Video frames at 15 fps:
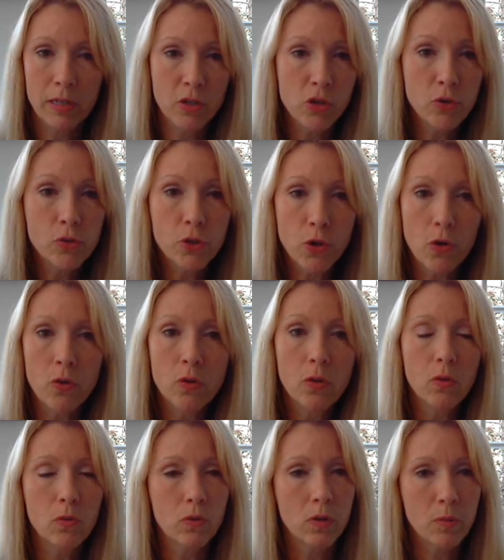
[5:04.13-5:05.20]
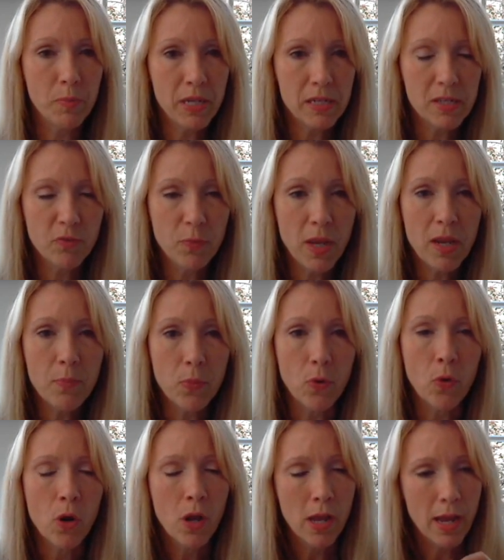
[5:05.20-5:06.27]
in your journal or on a piece of paper.
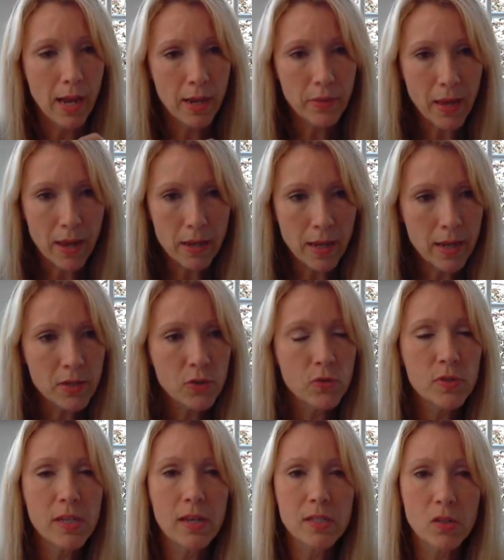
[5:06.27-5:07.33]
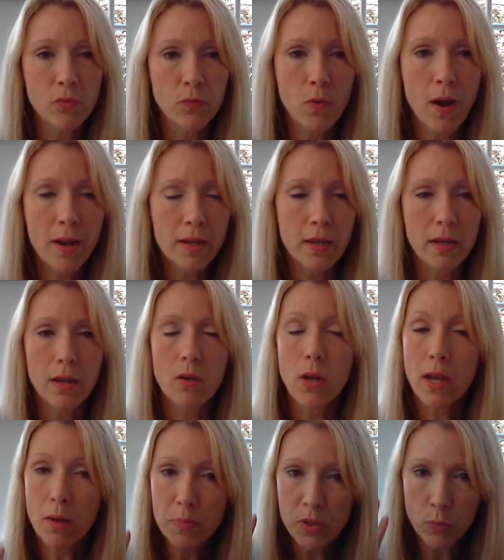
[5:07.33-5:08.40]
And that exercise of writing
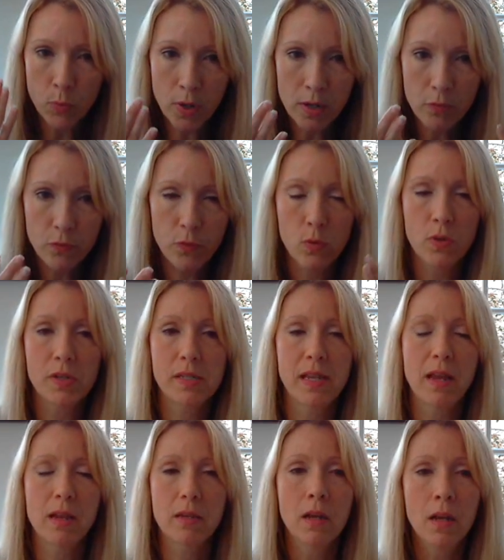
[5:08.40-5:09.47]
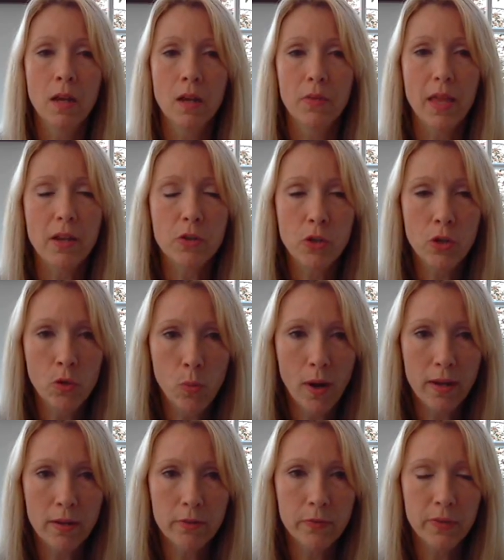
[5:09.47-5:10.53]
helps reinforce that new
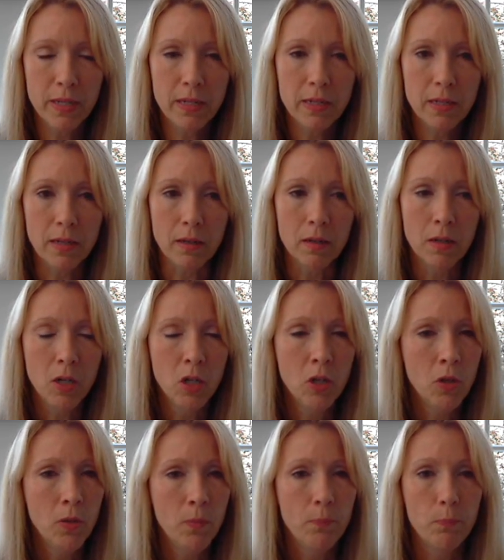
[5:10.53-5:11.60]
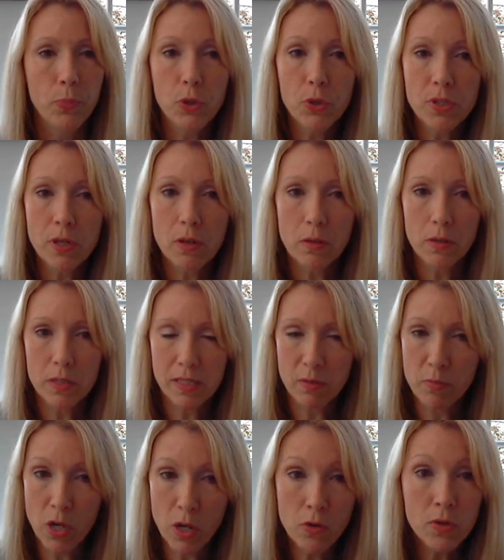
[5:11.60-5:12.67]
way of thinking. Put
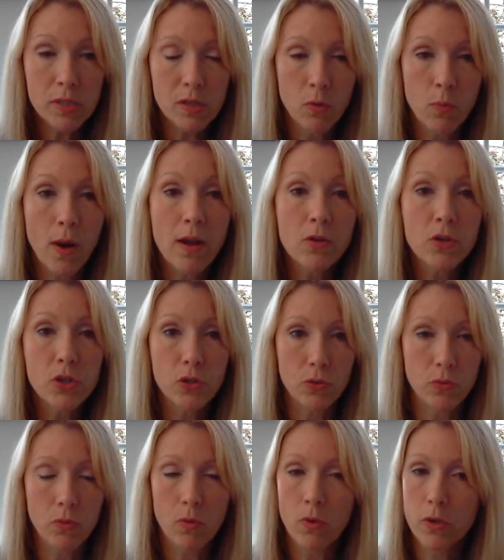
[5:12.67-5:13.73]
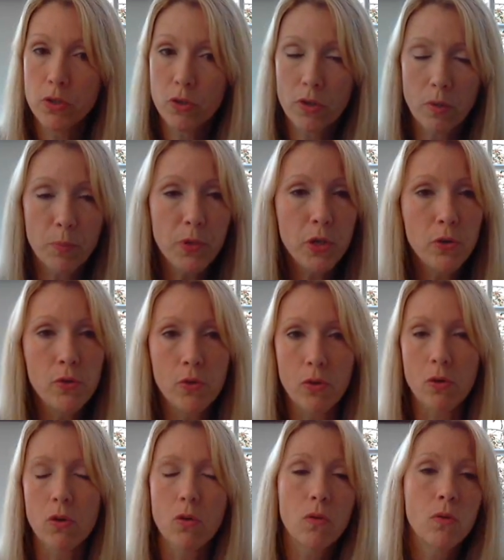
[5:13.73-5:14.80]
some notes around you on your
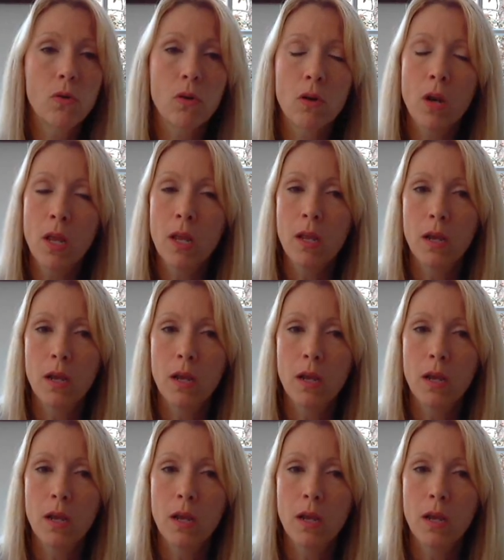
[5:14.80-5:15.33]
computer or